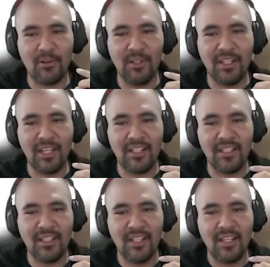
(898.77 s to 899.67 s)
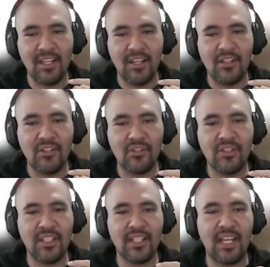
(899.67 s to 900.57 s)
complicated.
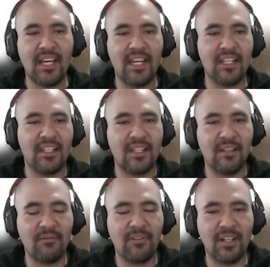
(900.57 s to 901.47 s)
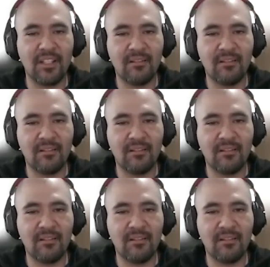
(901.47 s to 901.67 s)
using like different